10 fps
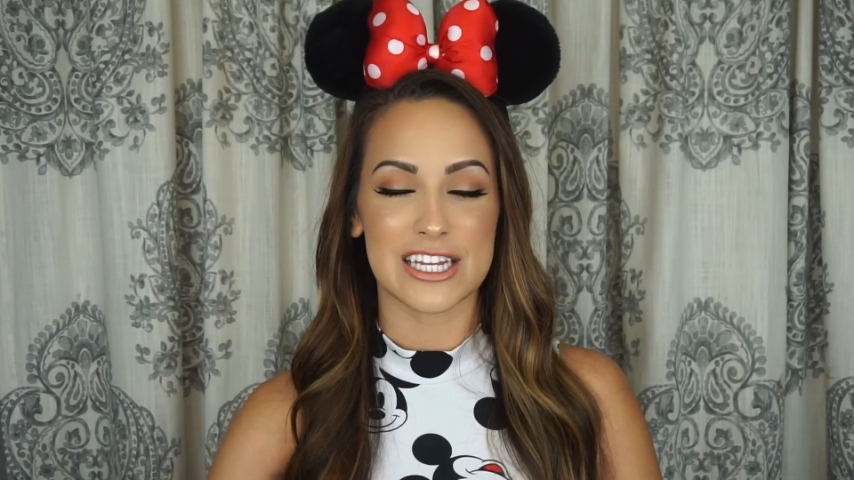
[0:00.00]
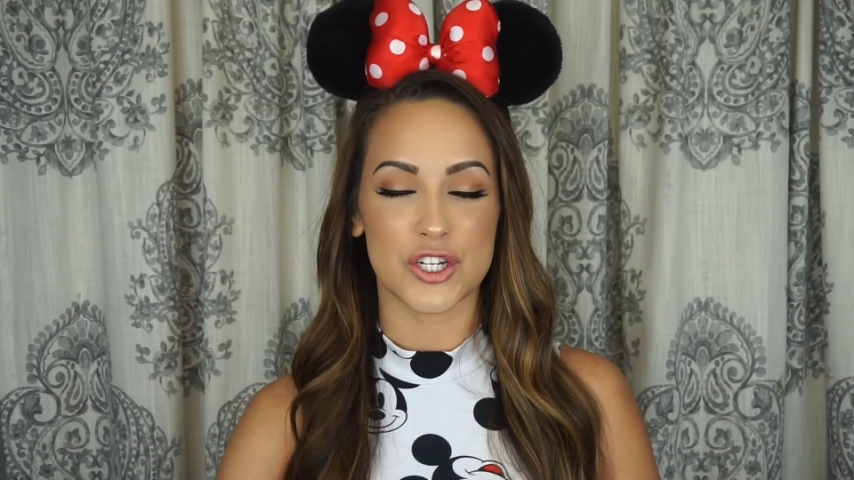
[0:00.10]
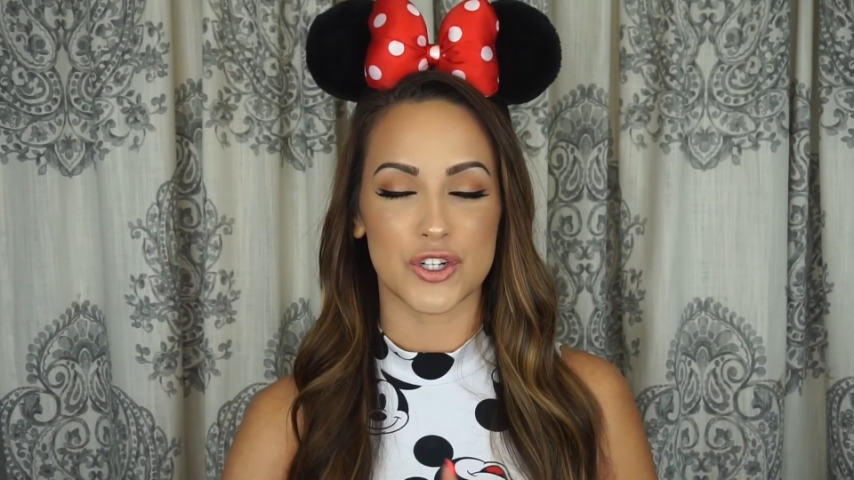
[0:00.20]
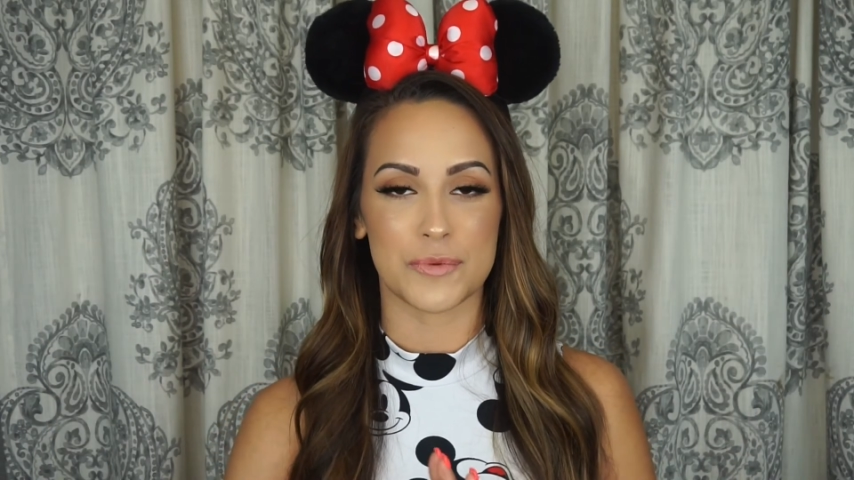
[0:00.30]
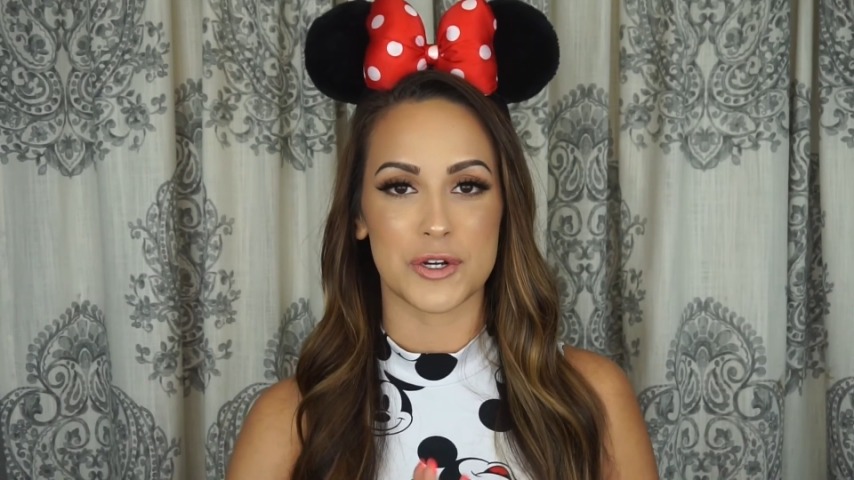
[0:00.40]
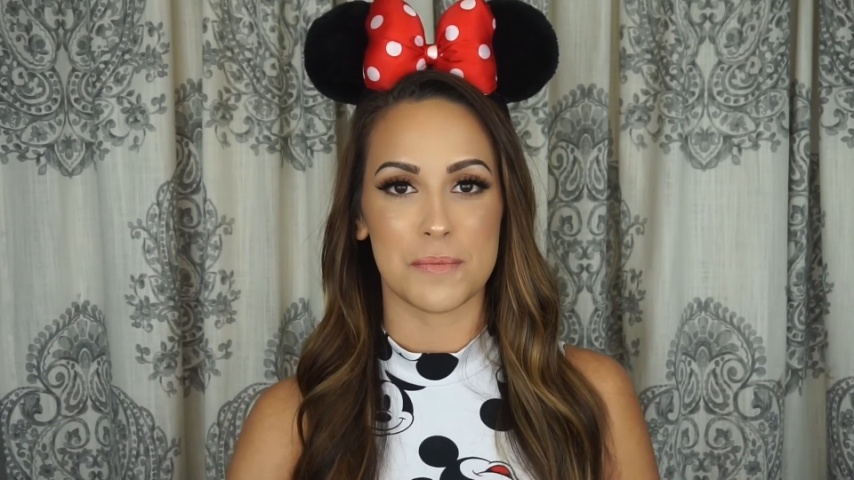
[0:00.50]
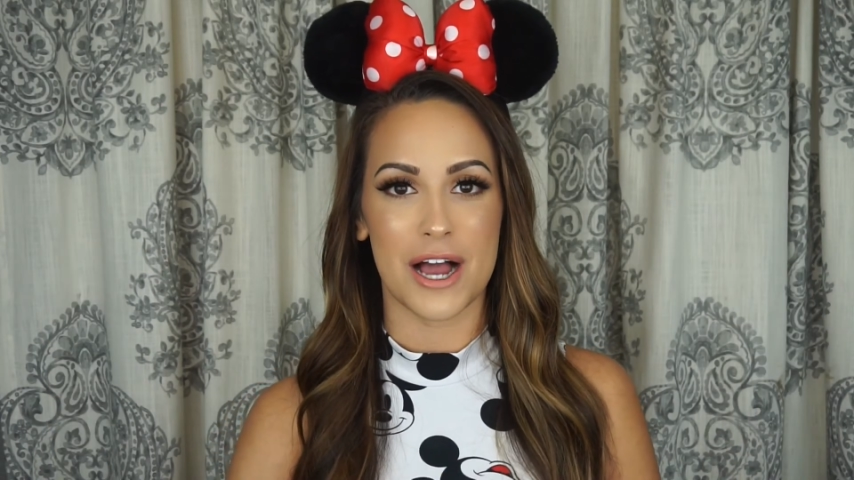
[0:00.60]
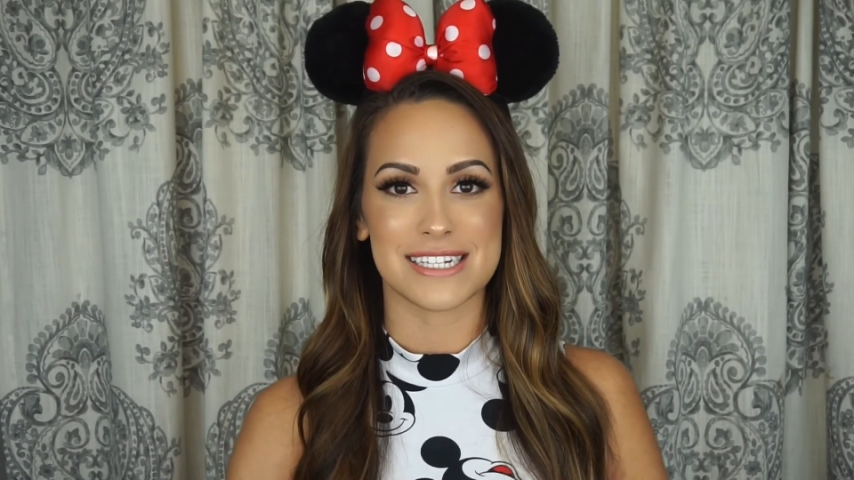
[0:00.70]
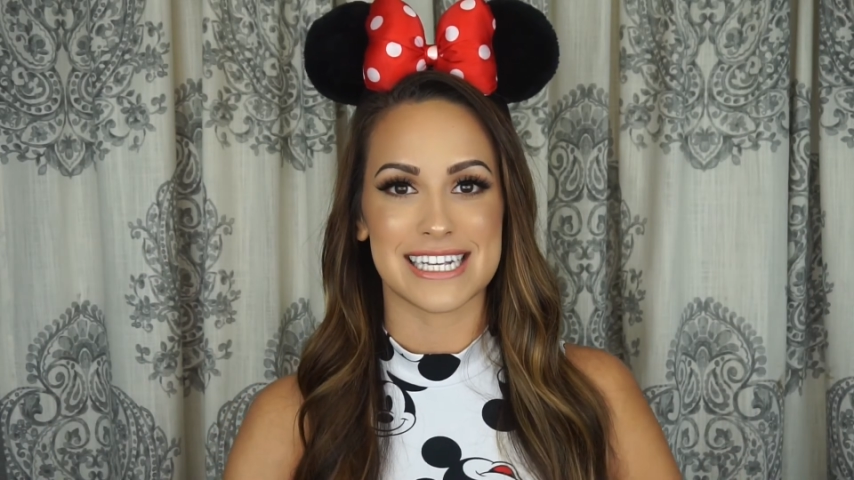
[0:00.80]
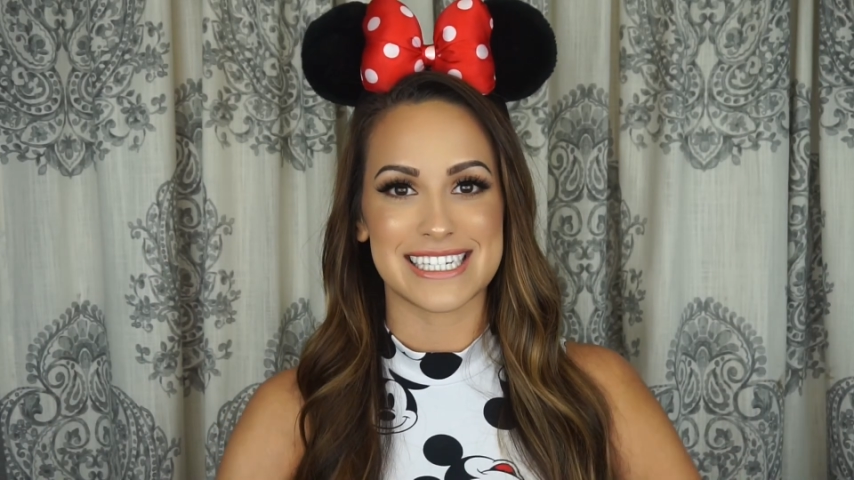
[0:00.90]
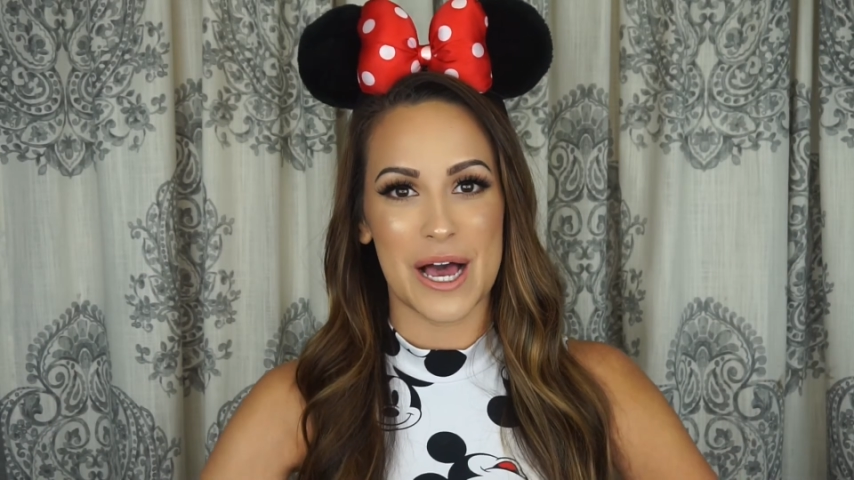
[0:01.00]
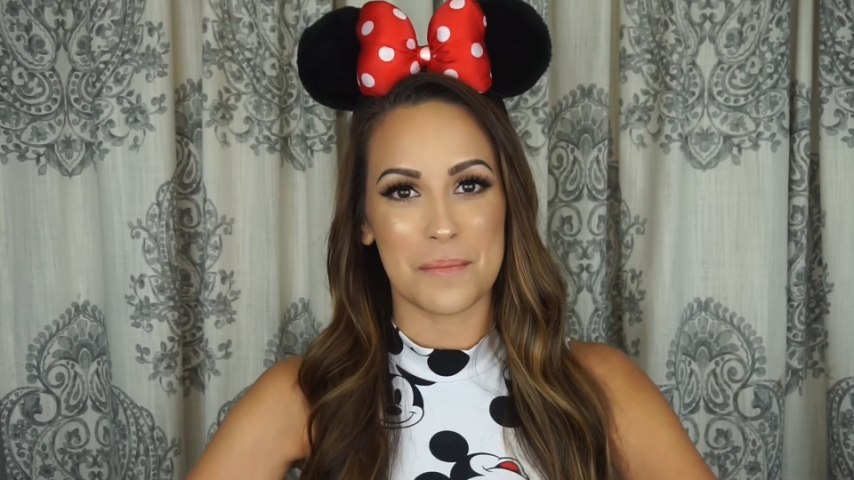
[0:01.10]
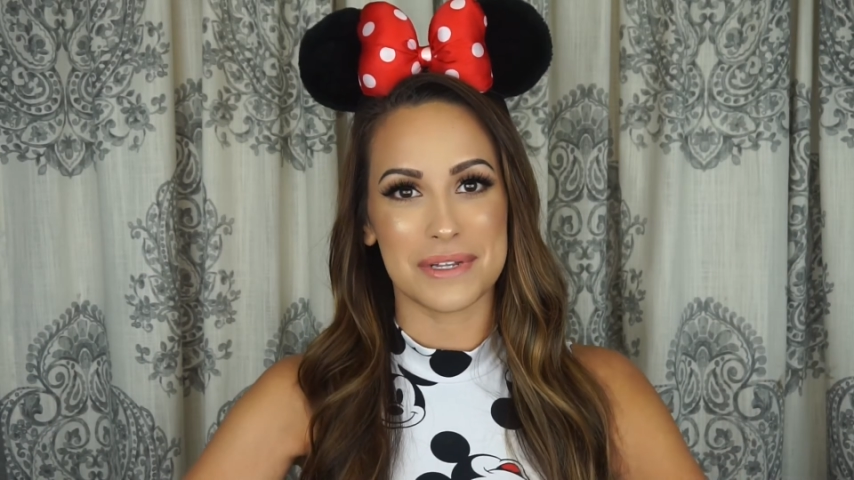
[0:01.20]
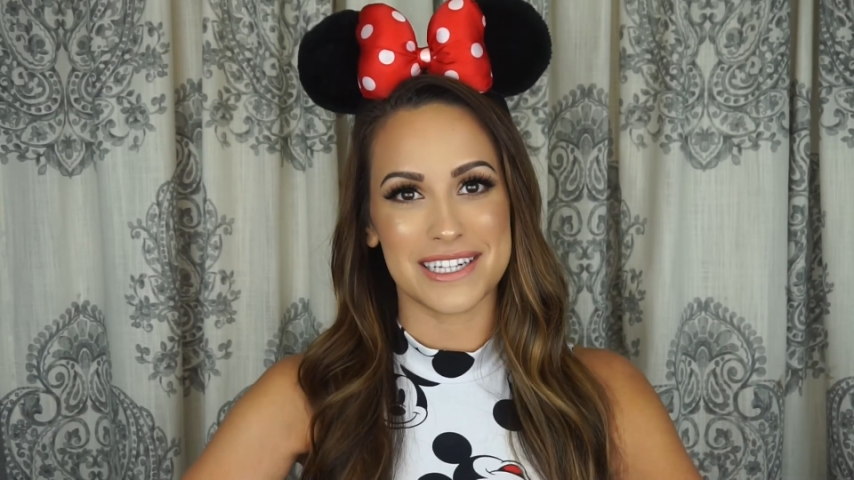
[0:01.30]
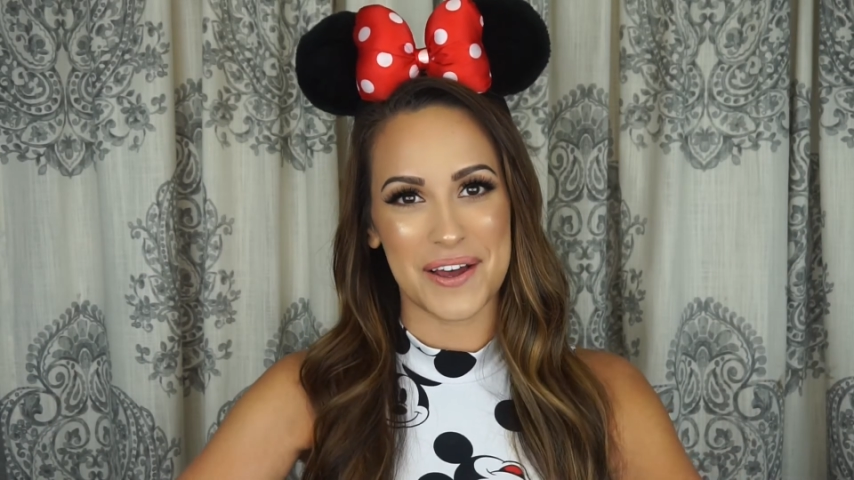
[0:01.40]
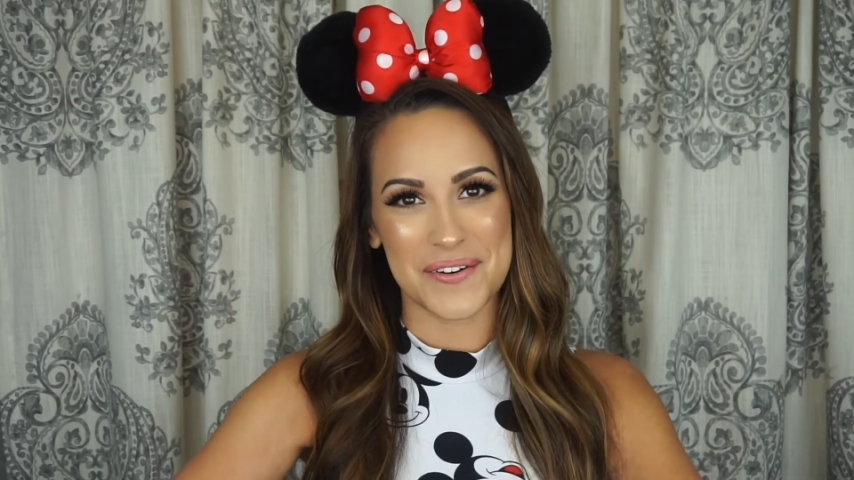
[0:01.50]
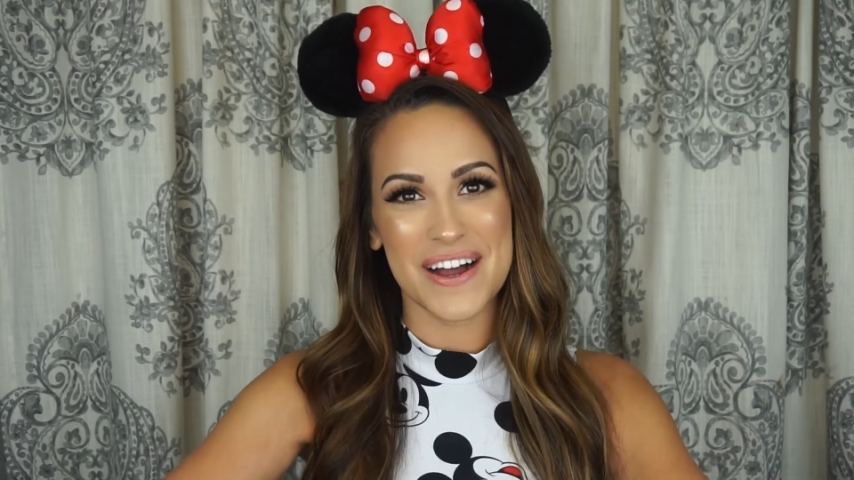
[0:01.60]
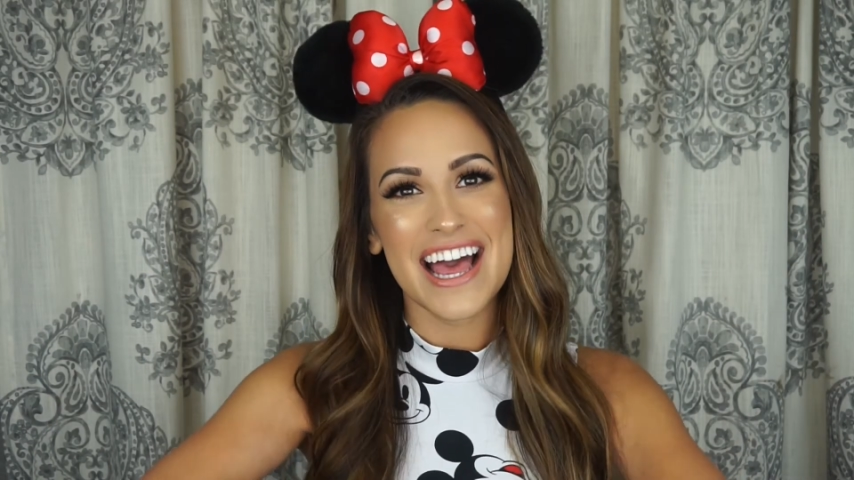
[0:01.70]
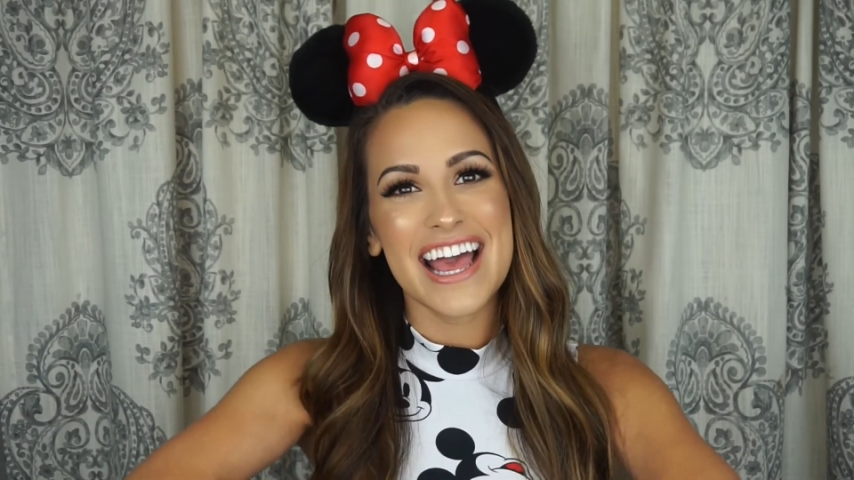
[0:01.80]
description box down below.